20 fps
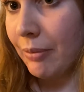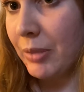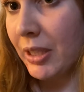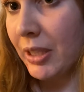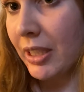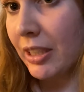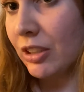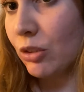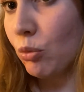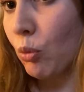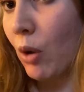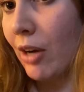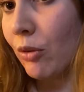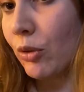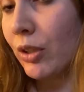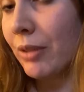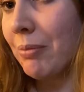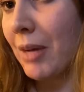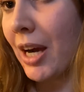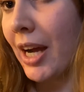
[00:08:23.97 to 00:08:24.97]
Because why
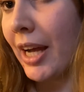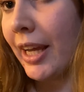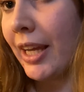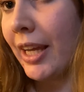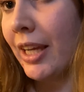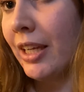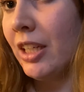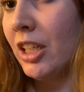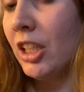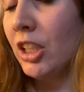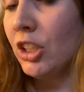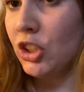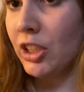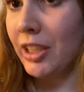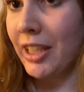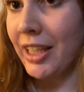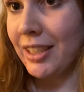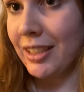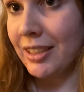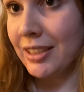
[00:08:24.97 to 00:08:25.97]
would my
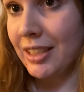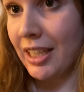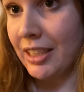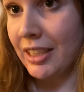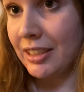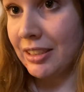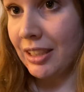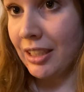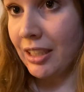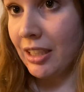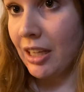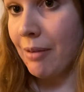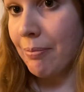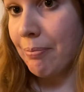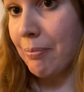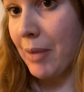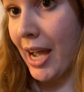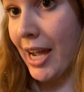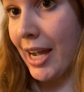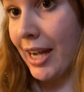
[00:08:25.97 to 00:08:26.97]
genetic testing
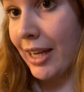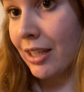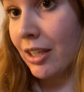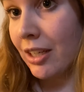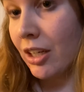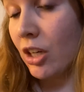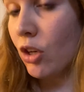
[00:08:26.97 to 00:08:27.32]
come back